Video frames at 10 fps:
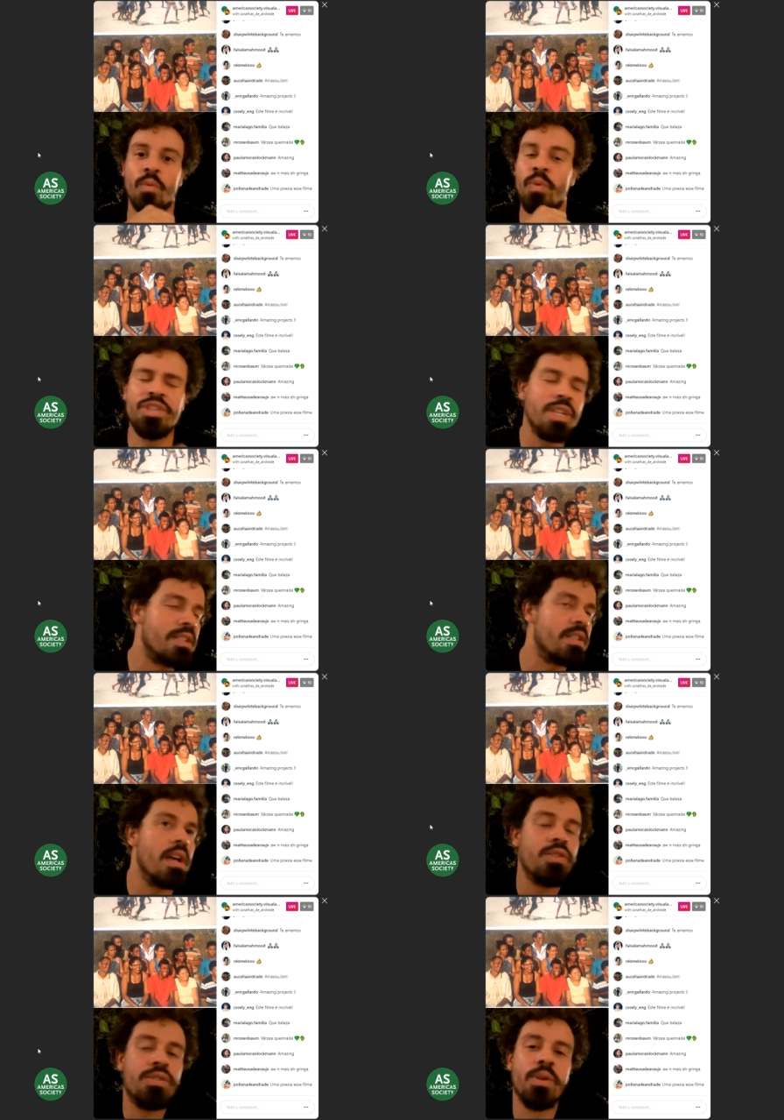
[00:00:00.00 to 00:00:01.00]
which
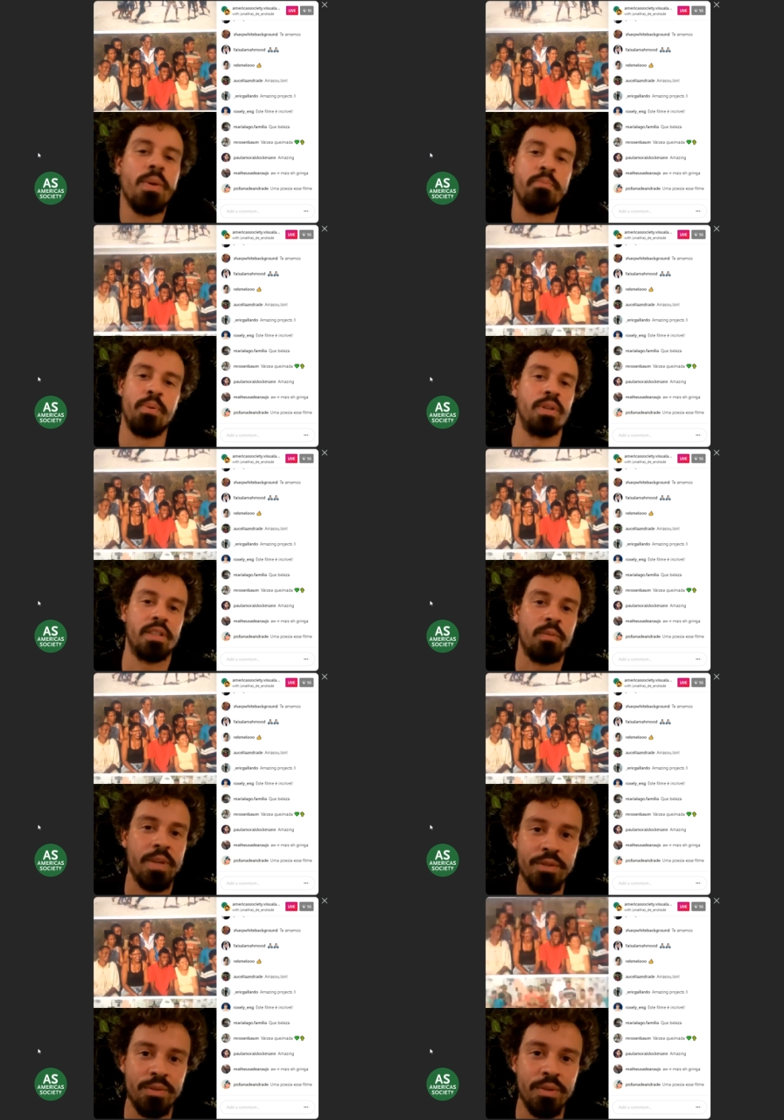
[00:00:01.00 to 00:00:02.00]
is so important
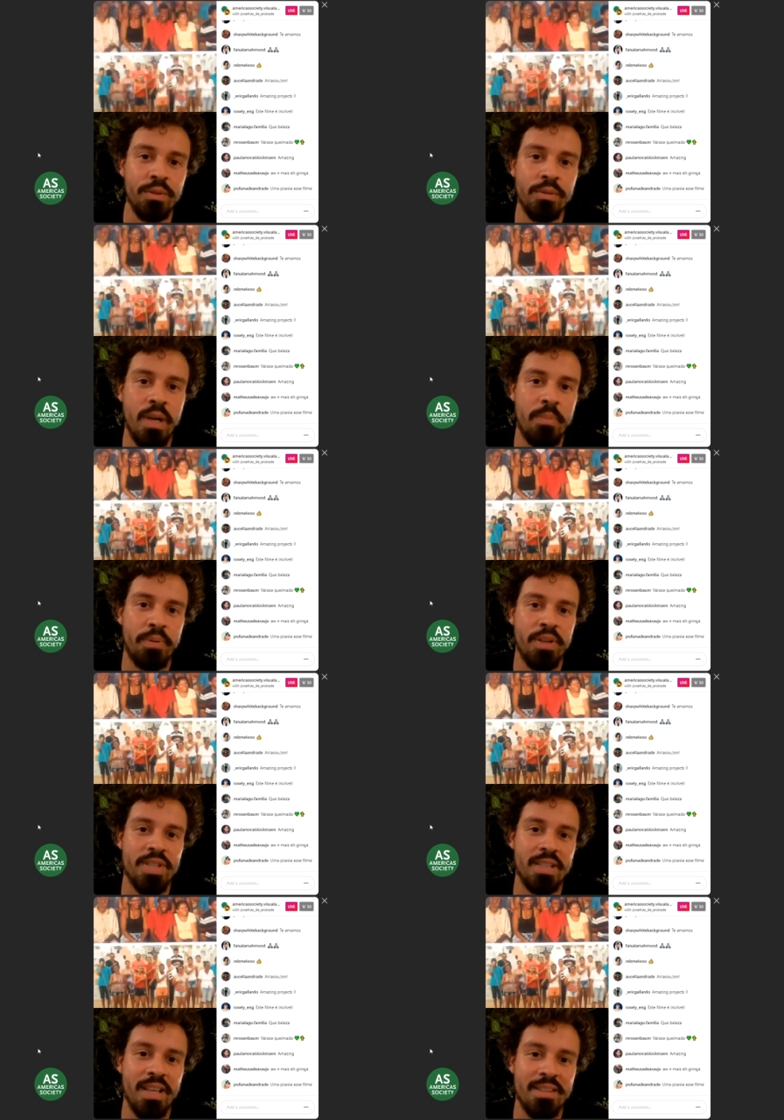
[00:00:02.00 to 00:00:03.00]
when you do a
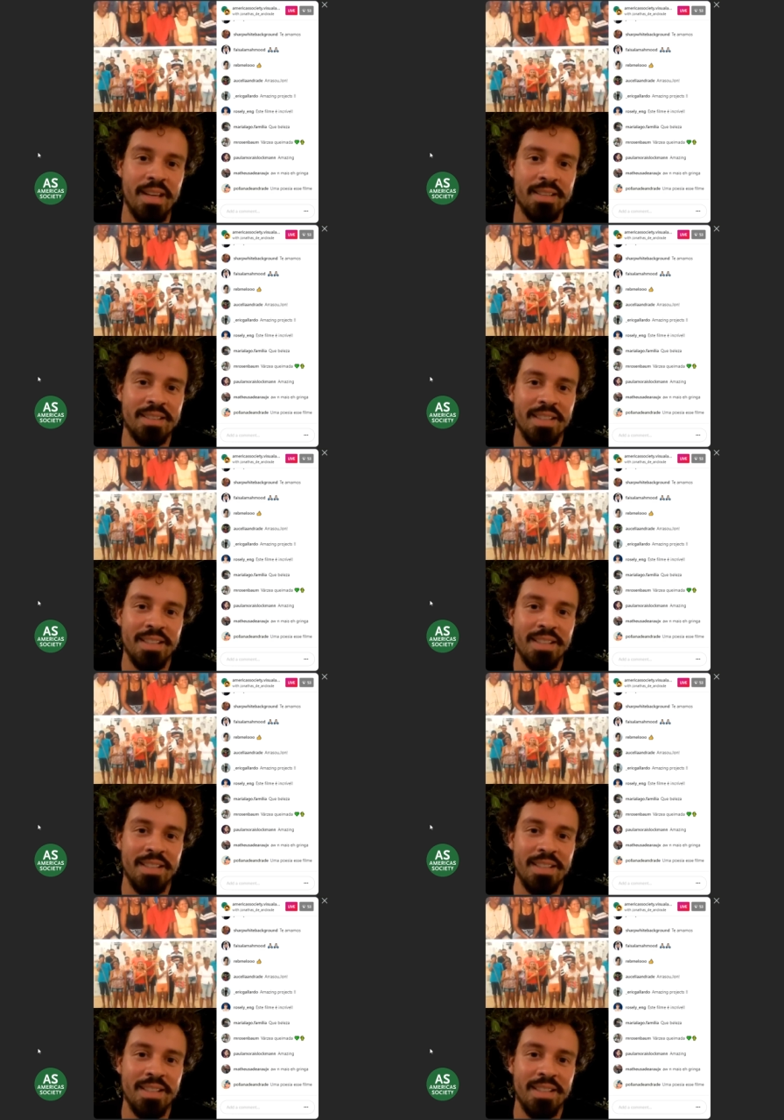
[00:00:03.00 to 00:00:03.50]
project like that.